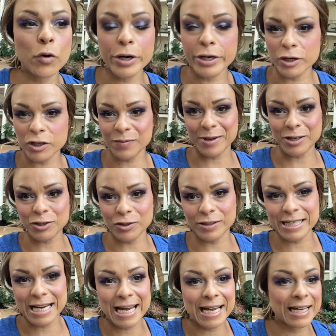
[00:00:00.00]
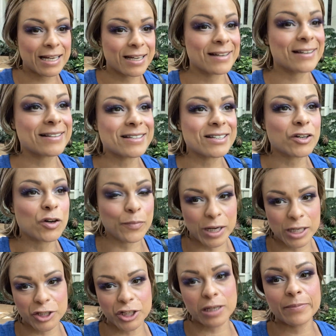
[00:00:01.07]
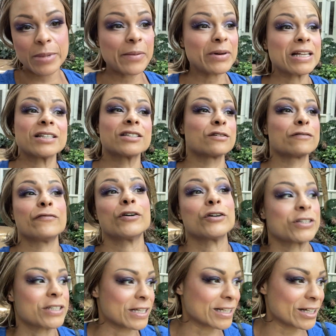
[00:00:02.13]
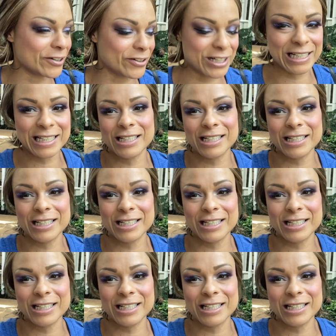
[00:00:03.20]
for your special day is your budget. Maybe that's the first thing that you need to